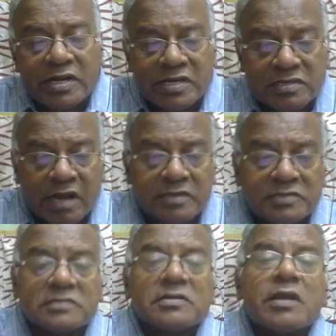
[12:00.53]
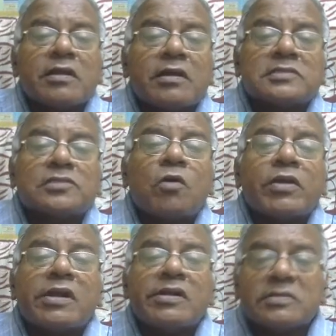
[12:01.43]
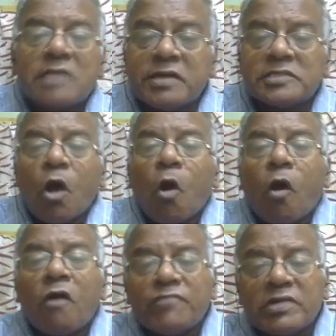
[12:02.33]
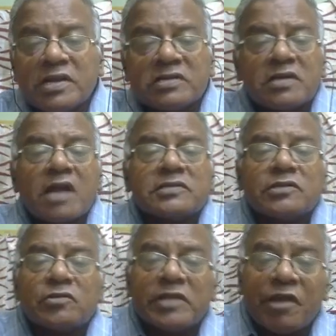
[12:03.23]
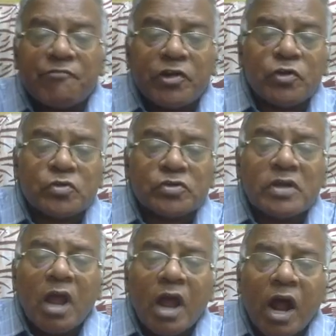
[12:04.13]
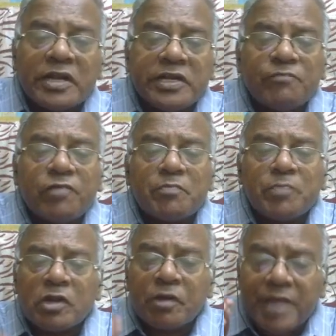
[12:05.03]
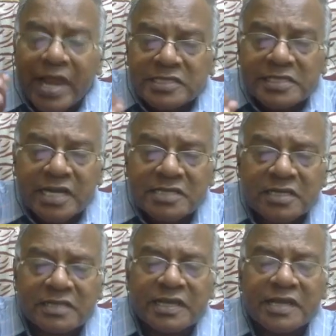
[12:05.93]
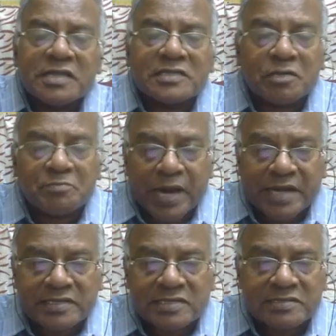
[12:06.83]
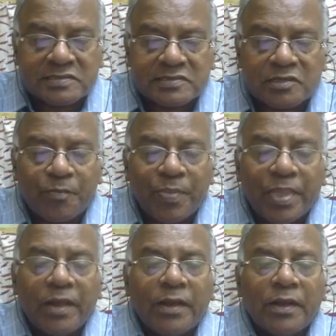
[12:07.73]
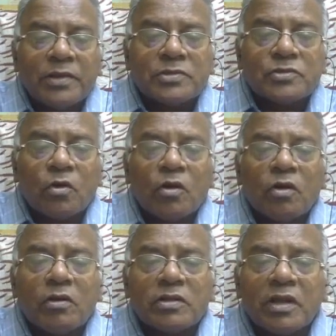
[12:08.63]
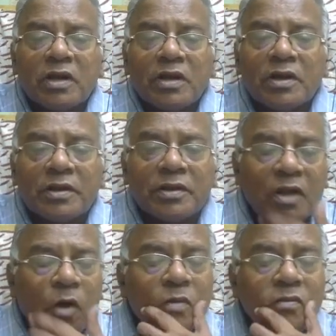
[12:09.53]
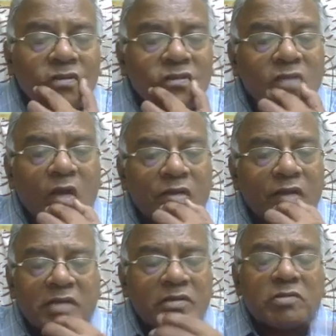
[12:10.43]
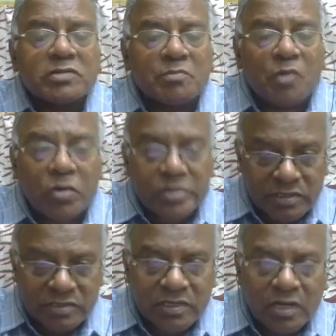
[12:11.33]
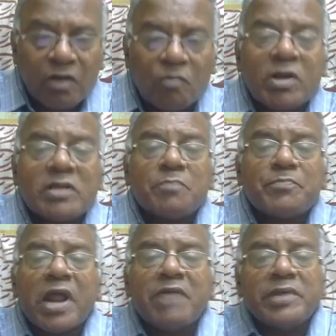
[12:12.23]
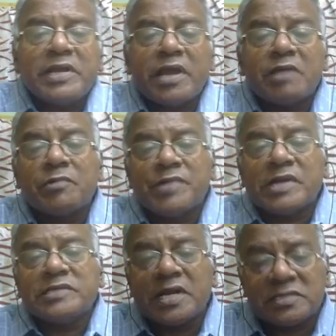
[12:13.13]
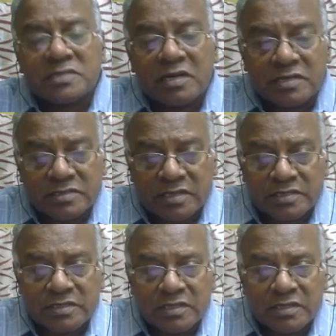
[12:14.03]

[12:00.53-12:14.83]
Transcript: designs offer insights into the evolution and development of educational theories and practices. So let us ask some questions. What is the primary aim of educational research?